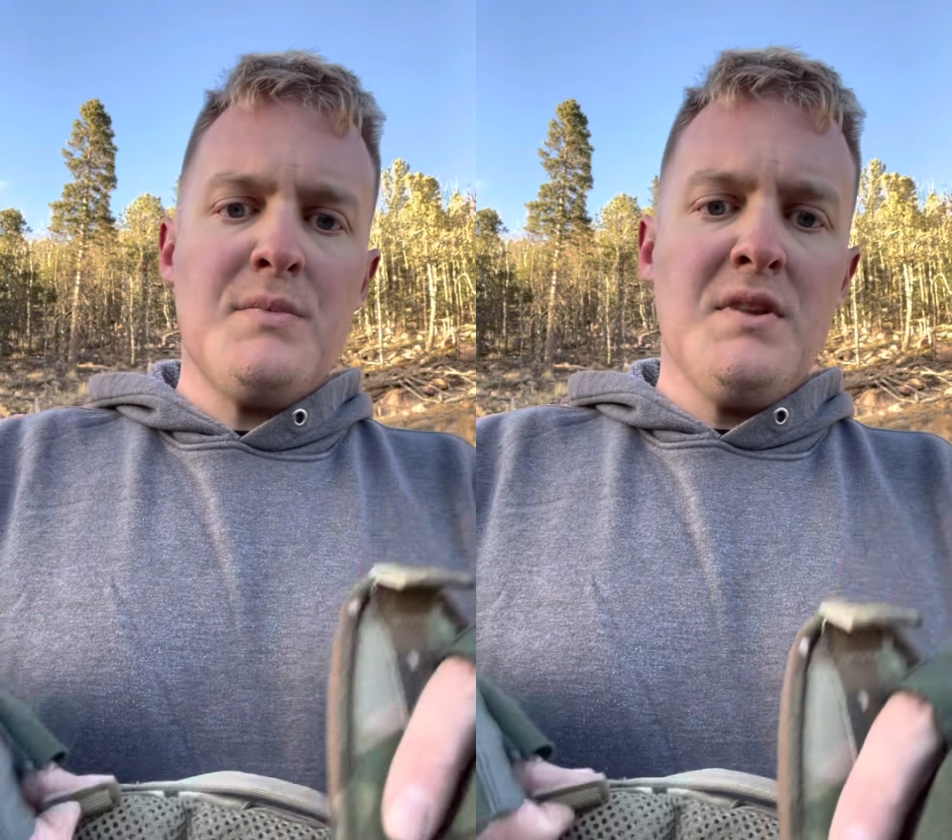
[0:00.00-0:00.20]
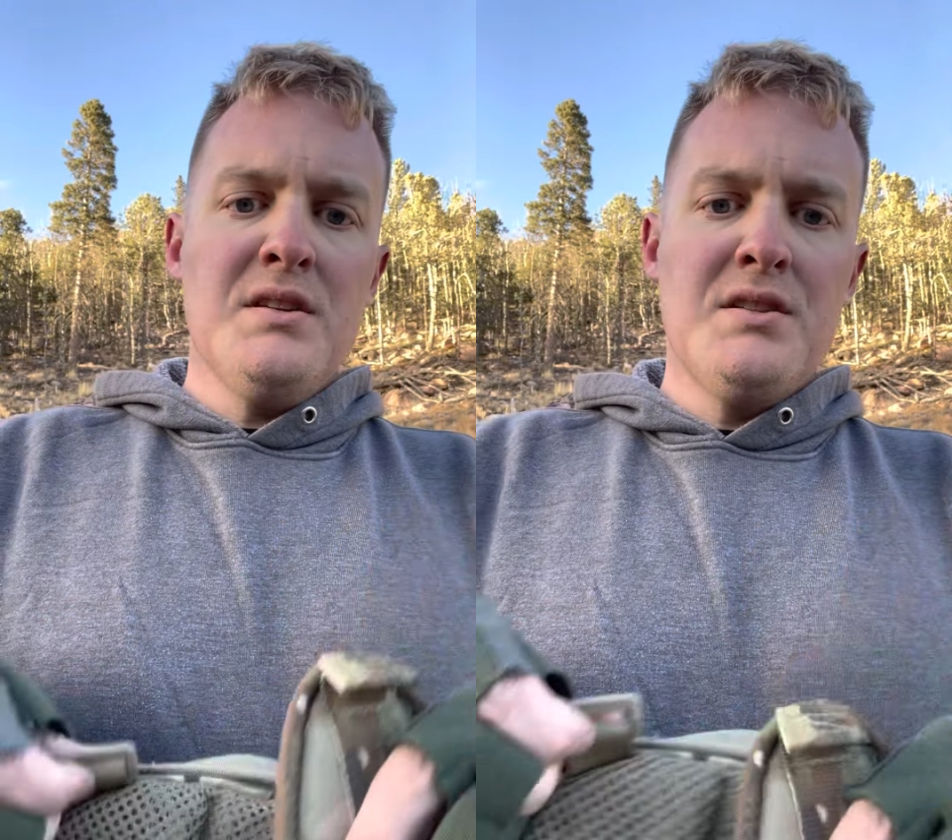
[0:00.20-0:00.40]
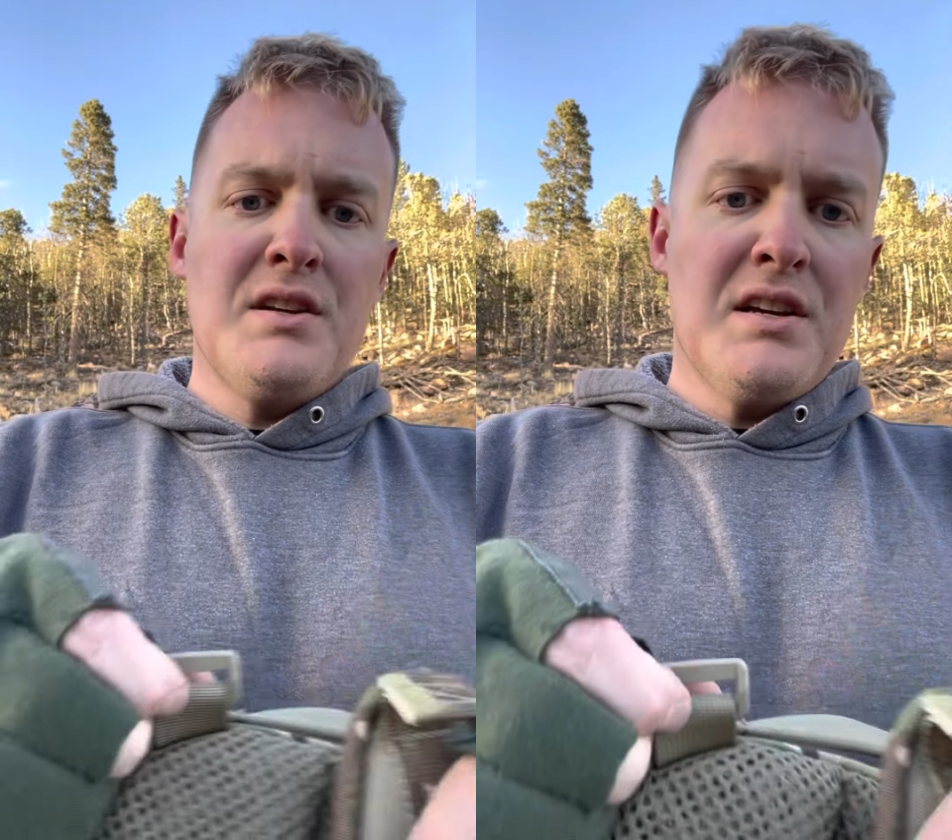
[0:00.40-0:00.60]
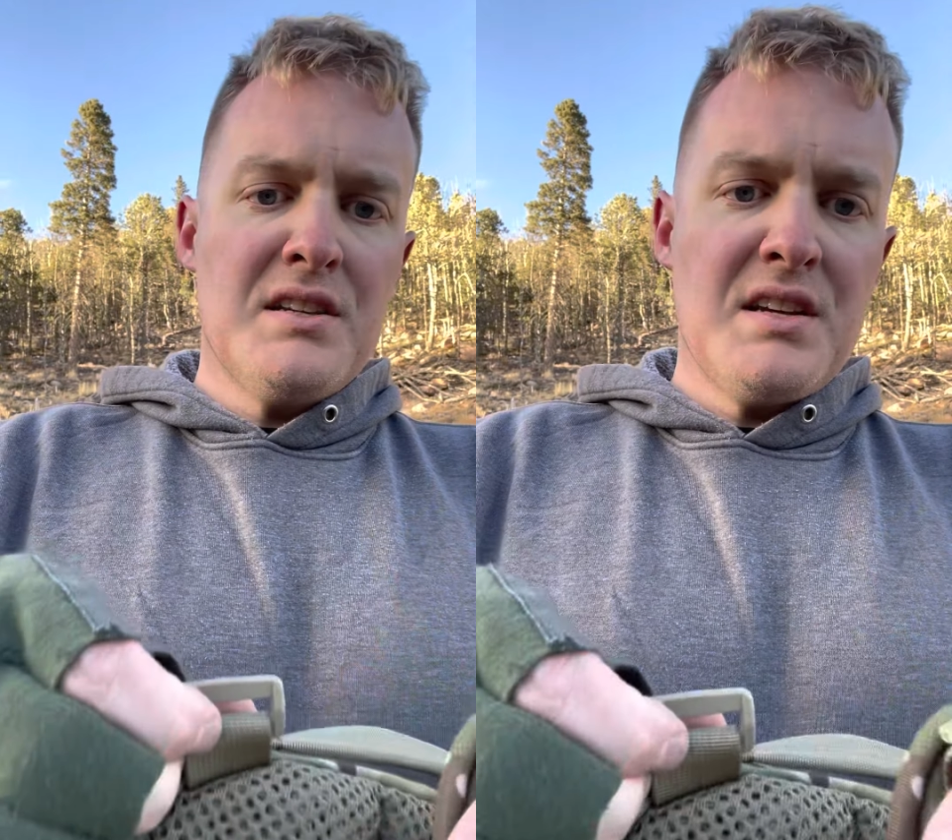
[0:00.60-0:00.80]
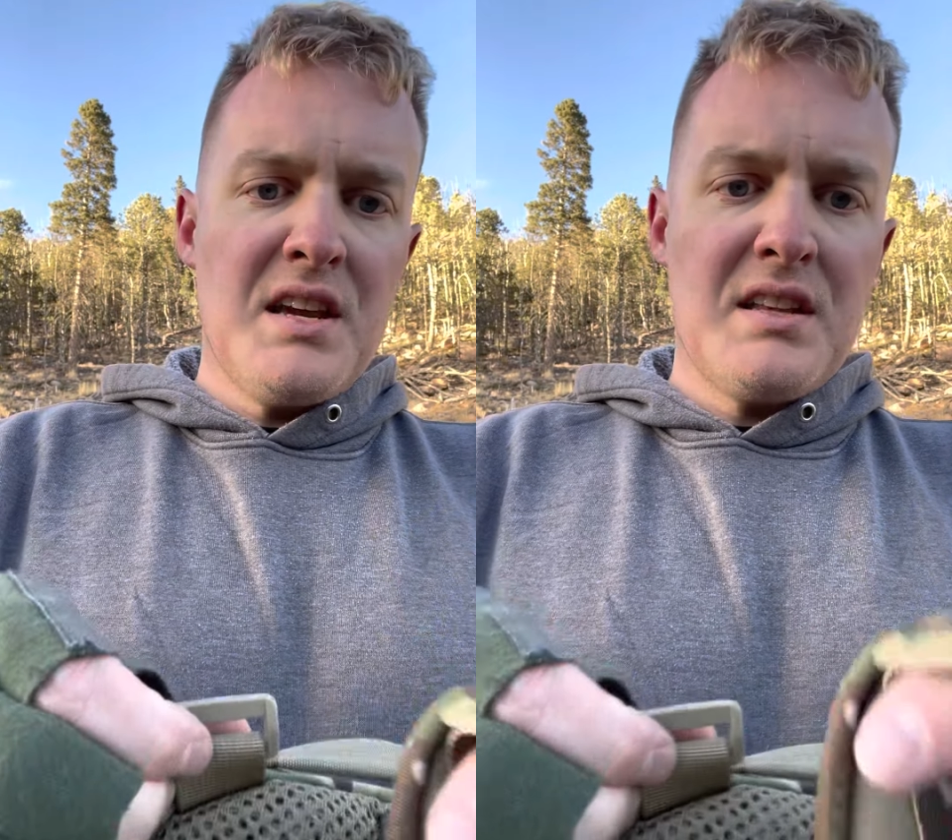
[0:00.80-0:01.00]
So you're going
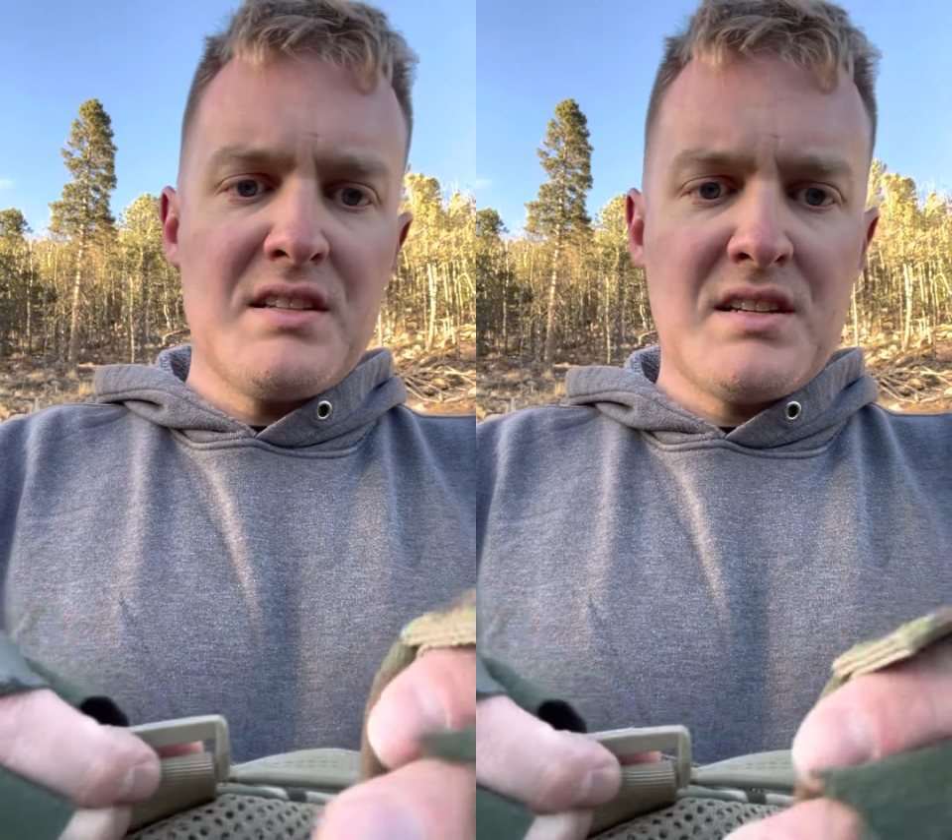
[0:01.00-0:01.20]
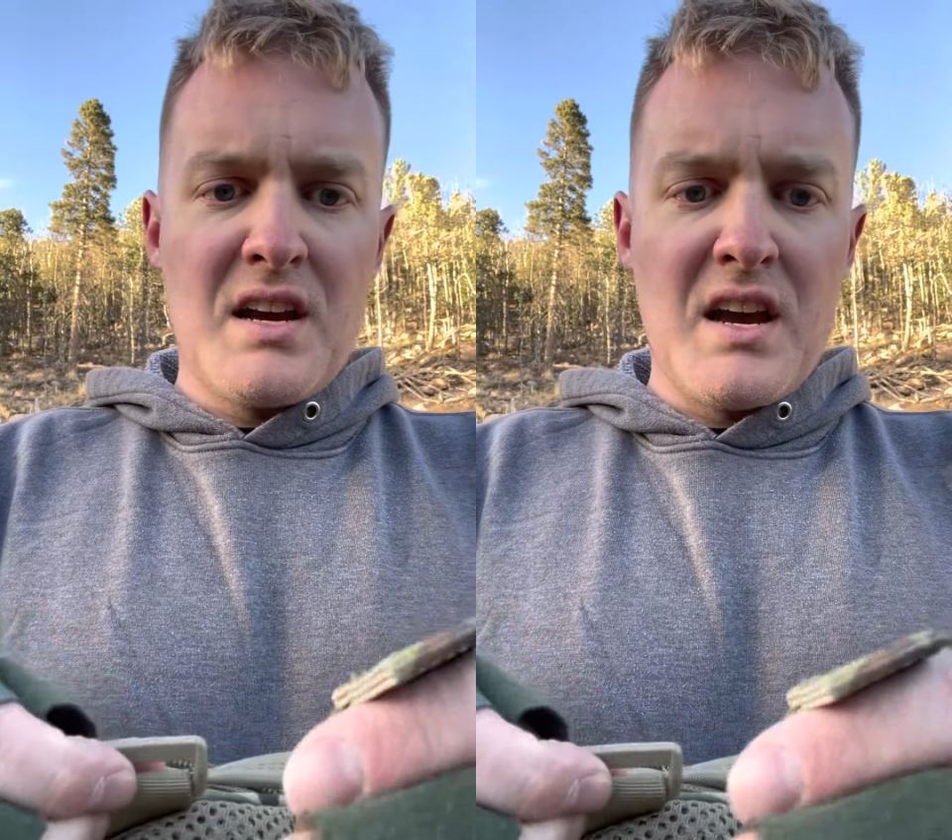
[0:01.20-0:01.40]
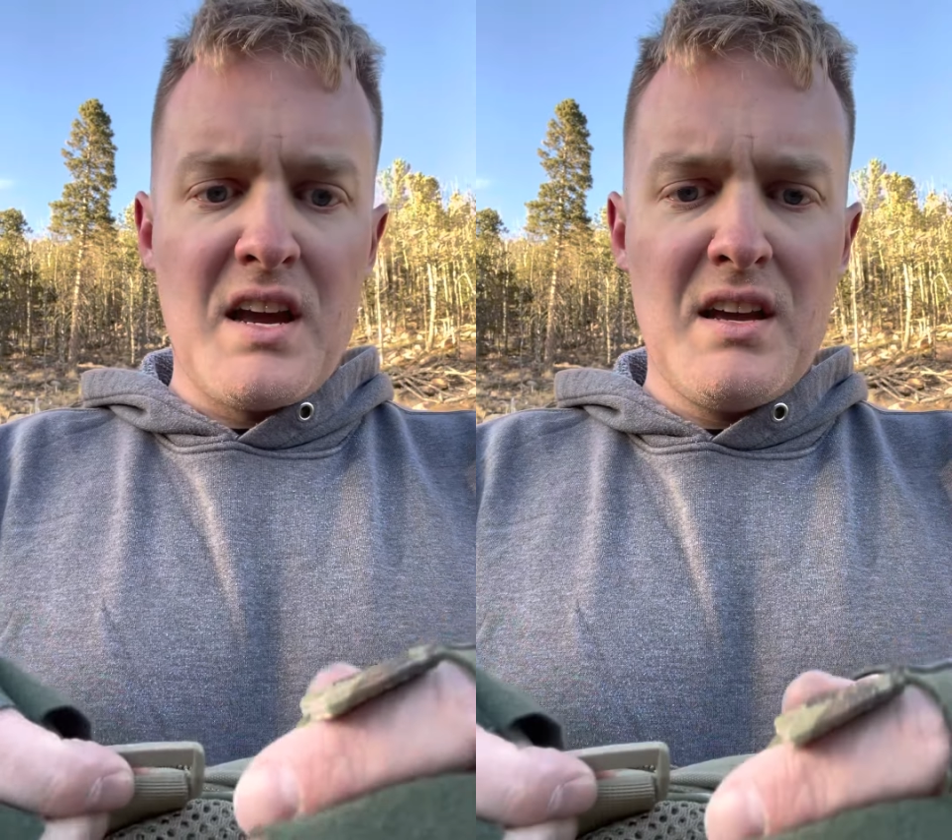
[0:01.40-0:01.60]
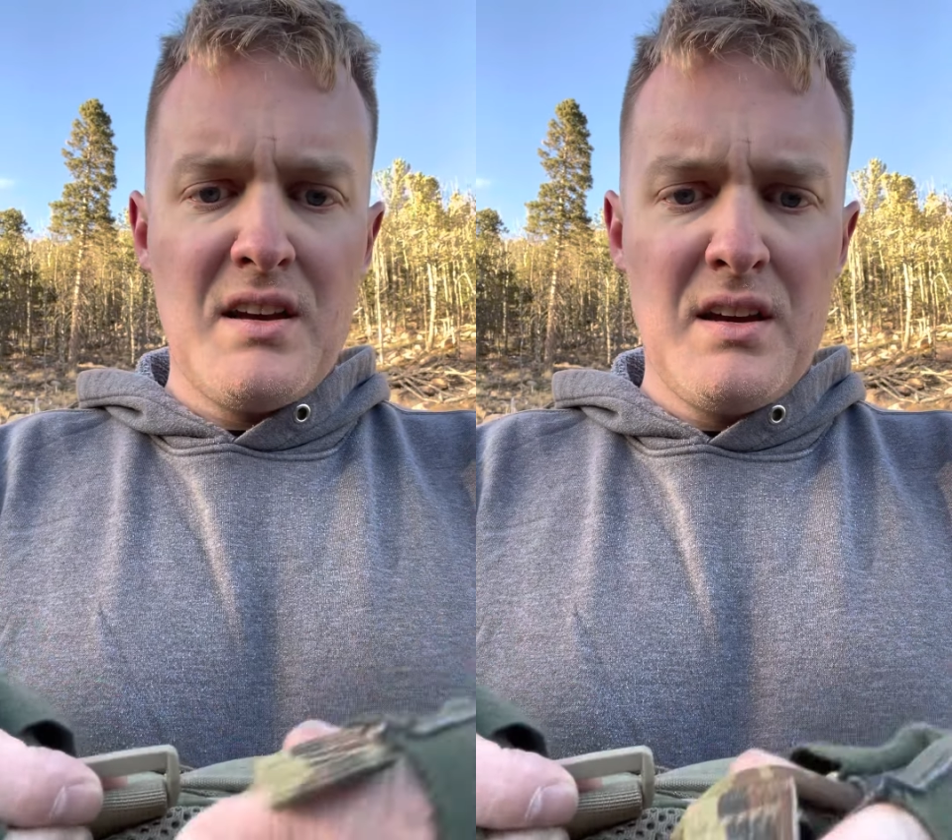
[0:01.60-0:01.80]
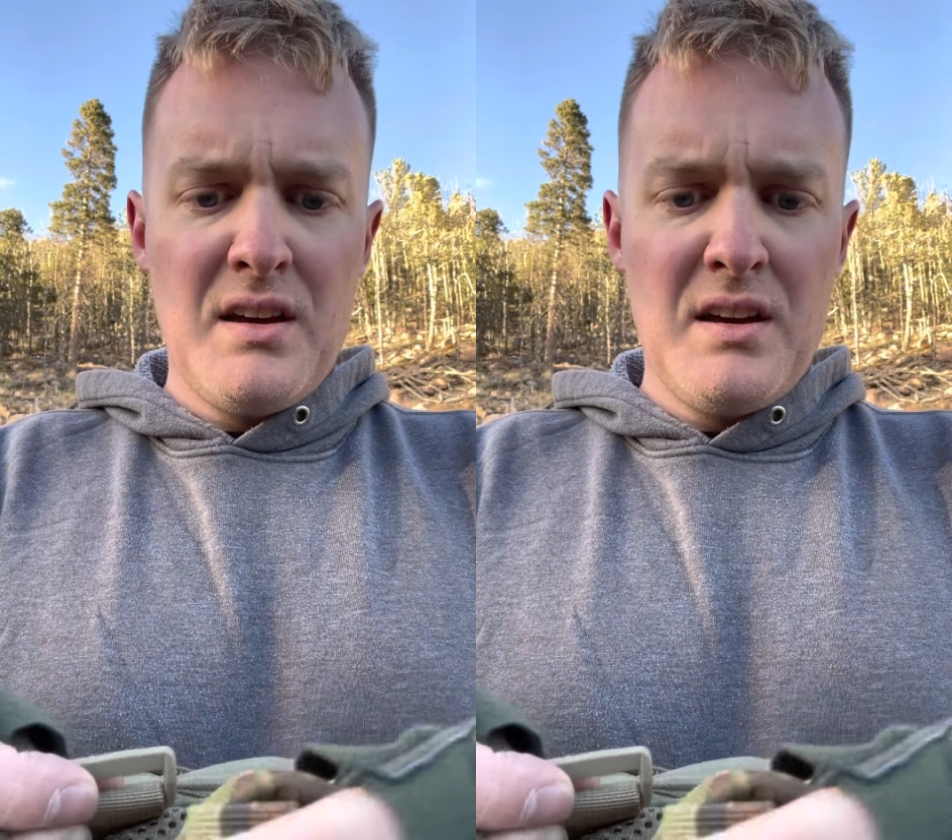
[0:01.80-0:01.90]
to take this guy,